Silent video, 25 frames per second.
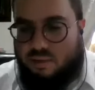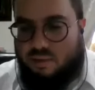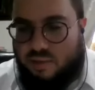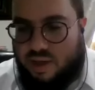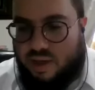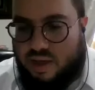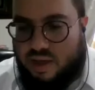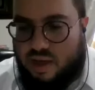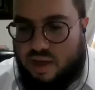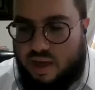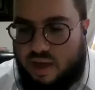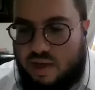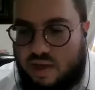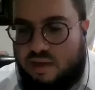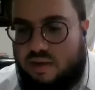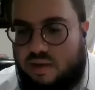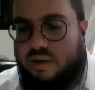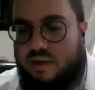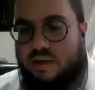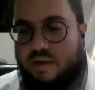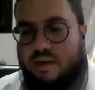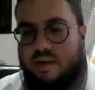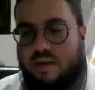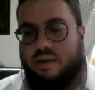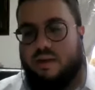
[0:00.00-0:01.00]
we are
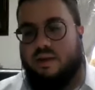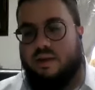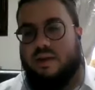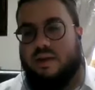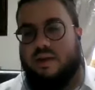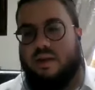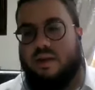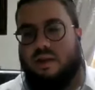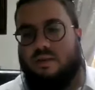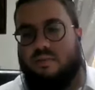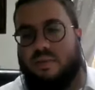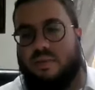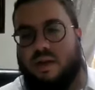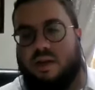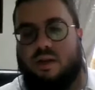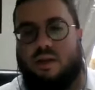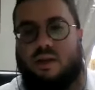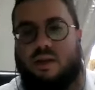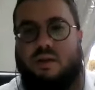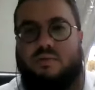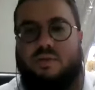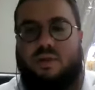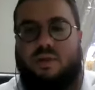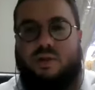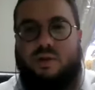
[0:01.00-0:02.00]
in mm-hmm. middle
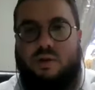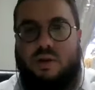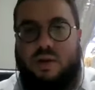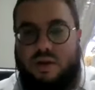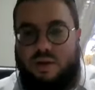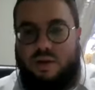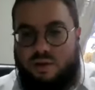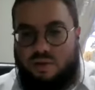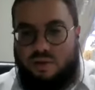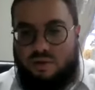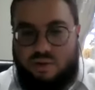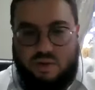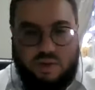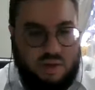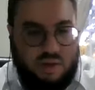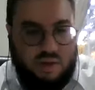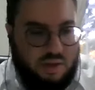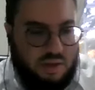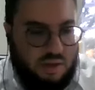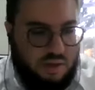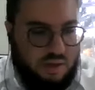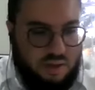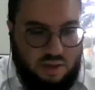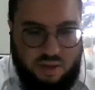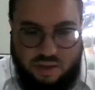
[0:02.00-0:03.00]
of Torah Yud
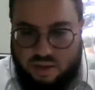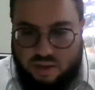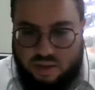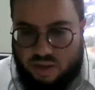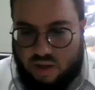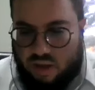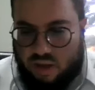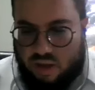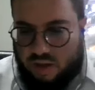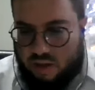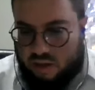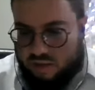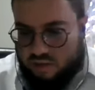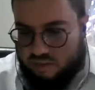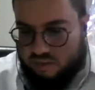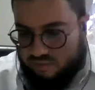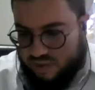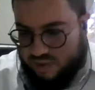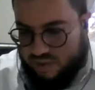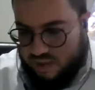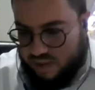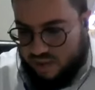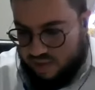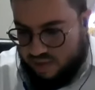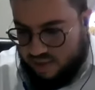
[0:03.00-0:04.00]
called
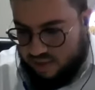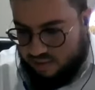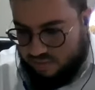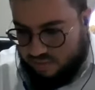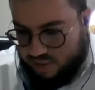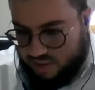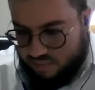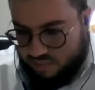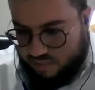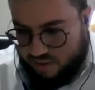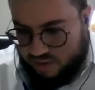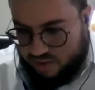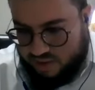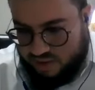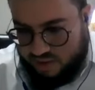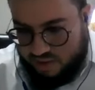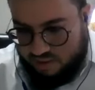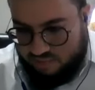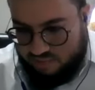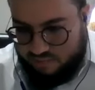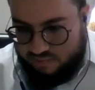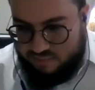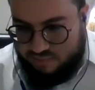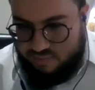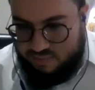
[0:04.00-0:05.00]
Ve'ila
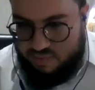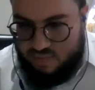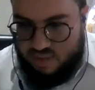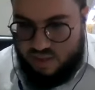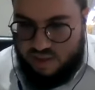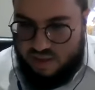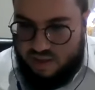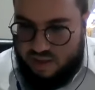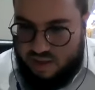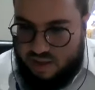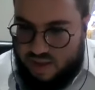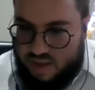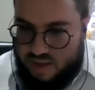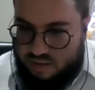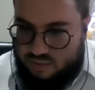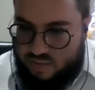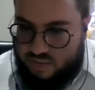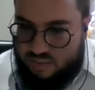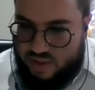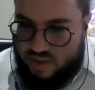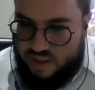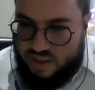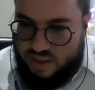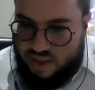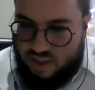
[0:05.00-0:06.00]
Mishpatim. And
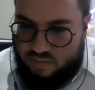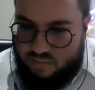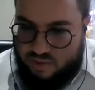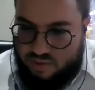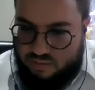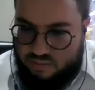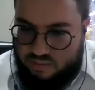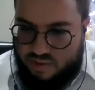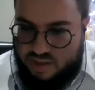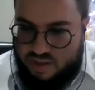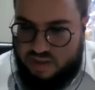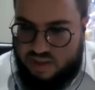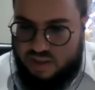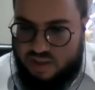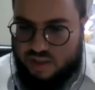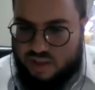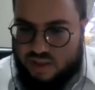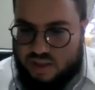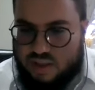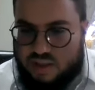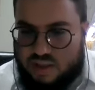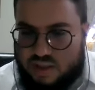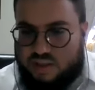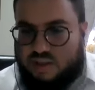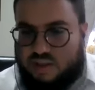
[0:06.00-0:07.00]
Rabbi Nachman was
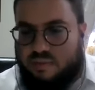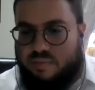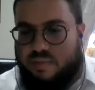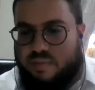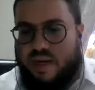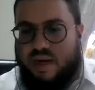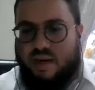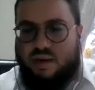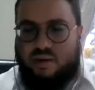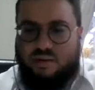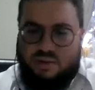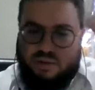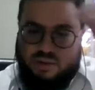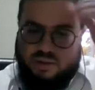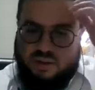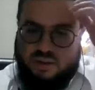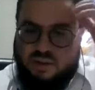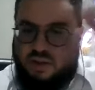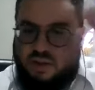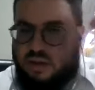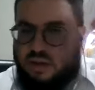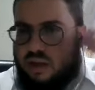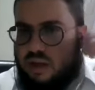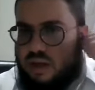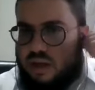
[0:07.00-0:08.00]
teaching us about
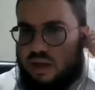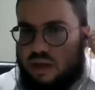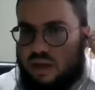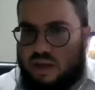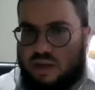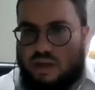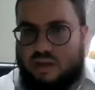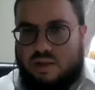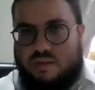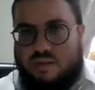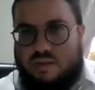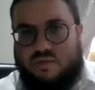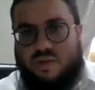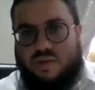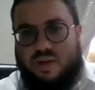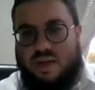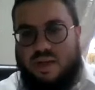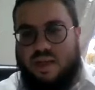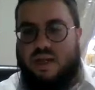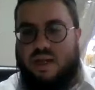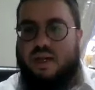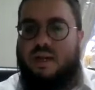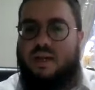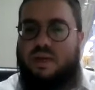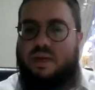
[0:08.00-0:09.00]
the
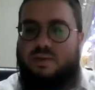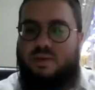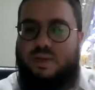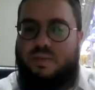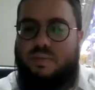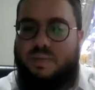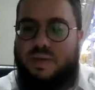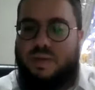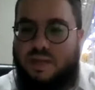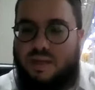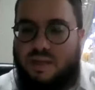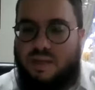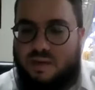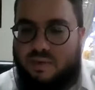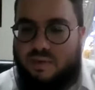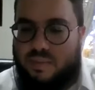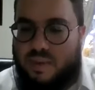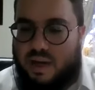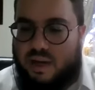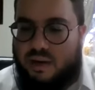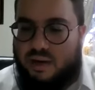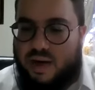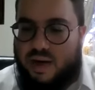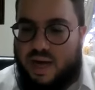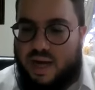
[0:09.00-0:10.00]
tefillah. He was speaking
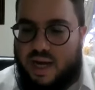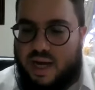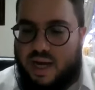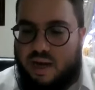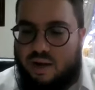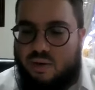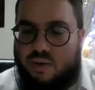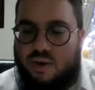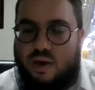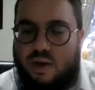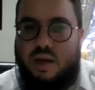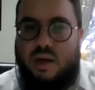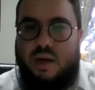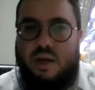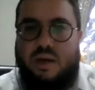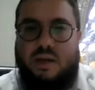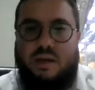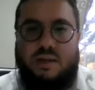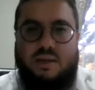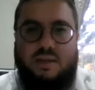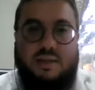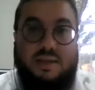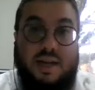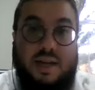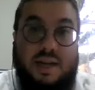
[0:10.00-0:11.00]
about how
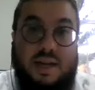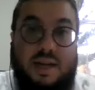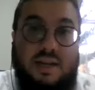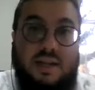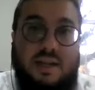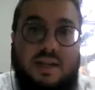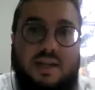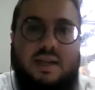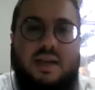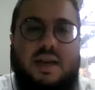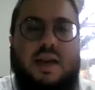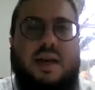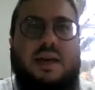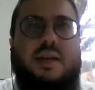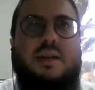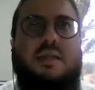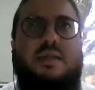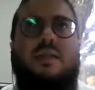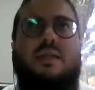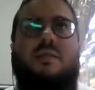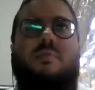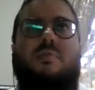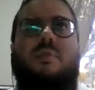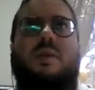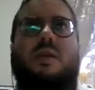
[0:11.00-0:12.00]
the tzaddik has
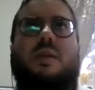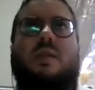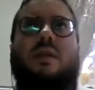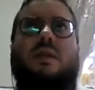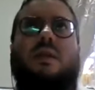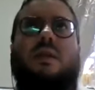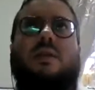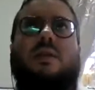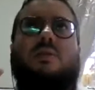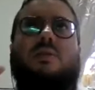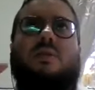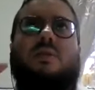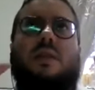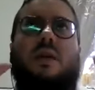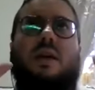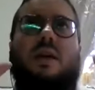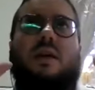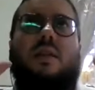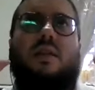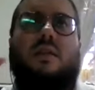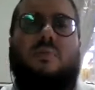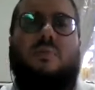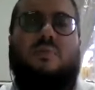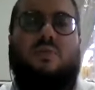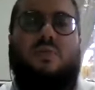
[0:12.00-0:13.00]
the ability to take
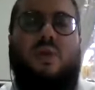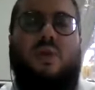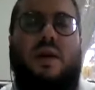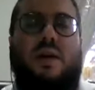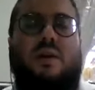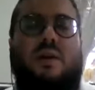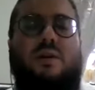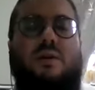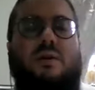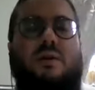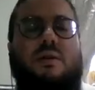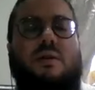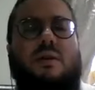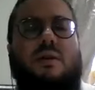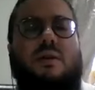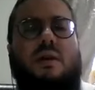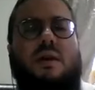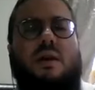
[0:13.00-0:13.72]
the prayer,